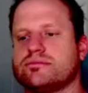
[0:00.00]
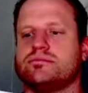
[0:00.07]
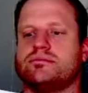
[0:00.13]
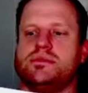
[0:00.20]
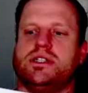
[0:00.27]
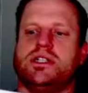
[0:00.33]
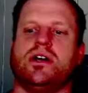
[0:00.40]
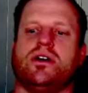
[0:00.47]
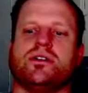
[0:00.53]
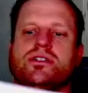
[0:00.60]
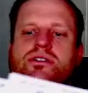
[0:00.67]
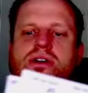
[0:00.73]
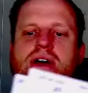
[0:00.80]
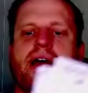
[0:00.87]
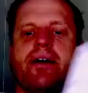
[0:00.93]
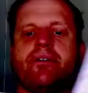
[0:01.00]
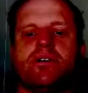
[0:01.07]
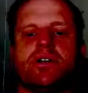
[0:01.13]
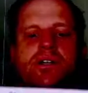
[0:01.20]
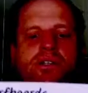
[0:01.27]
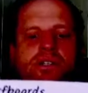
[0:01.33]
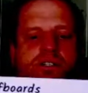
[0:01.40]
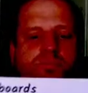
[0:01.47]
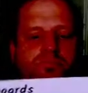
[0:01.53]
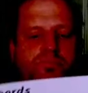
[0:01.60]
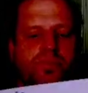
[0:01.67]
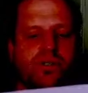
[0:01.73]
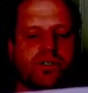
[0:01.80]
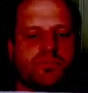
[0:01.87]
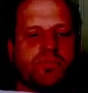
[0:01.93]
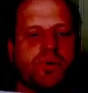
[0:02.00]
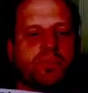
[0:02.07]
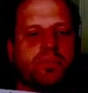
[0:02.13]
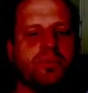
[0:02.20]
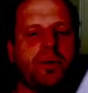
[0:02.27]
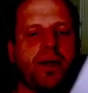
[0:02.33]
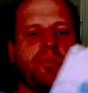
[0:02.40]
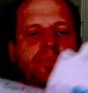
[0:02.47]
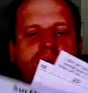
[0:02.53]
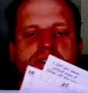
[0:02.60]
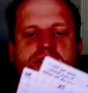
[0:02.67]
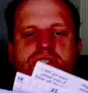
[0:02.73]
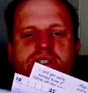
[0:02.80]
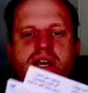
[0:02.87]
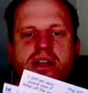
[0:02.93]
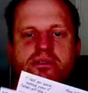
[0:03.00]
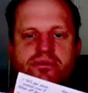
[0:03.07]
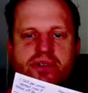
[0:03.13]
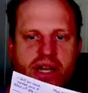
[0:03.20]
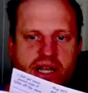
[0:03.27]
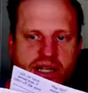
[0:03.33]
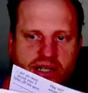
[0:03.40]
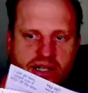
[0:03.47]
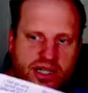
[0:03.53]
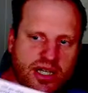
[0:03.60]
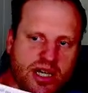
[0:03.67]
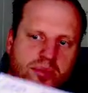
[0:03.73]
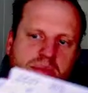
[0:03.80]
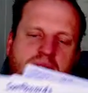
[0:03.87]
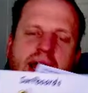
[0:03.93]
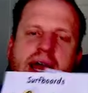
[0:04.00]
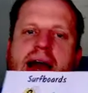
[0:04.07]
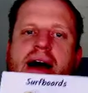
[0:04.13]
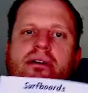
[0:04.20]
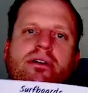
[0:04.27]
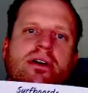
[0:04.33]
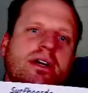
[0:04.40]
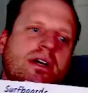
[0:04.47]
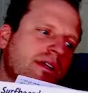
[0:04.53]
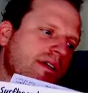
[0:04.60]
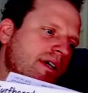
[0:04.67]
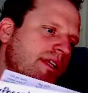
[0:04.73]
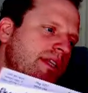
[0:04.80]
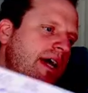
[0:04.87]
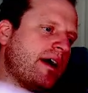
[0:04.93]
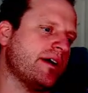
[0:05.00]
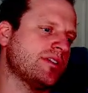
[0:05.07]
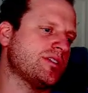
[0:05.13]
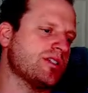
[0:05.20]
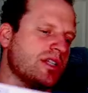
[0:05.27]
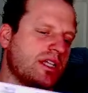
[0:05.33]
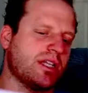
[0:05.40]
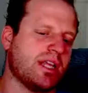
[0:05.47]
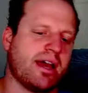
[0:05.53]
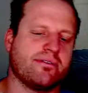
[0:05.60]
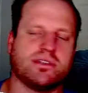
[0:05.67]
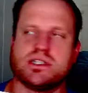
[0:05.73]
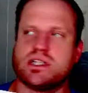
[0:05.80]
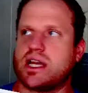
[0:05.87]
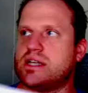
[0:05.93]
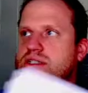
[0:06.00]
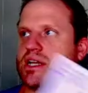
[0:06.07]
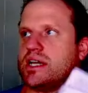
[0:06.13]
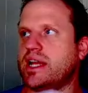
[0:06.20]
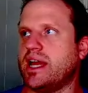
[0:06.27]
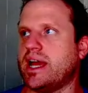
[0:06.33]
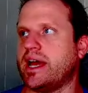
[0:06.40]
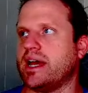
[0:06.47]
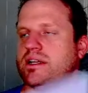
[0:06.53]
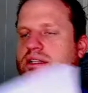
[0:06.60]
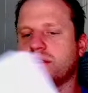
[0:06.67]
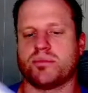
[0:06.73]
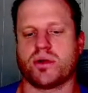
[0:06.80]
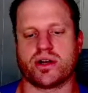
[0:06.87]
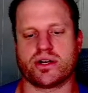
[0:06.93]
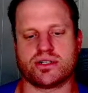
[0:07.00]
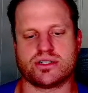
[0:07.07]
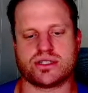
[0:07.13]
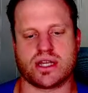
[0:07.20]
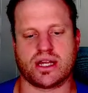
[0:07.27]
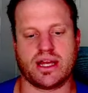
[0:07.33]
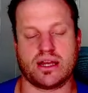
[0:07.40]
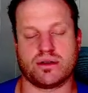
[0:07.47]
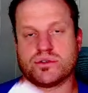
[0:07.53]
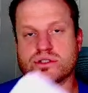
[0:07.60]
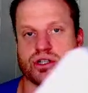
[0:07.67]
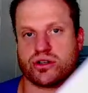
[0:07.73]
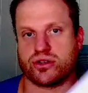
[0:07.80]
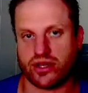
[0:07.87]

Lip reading: and so I have it on this. It's purple paper, which is kind of funny. But I have it, and now I just need to have the dice on hand and the markers on hand, which are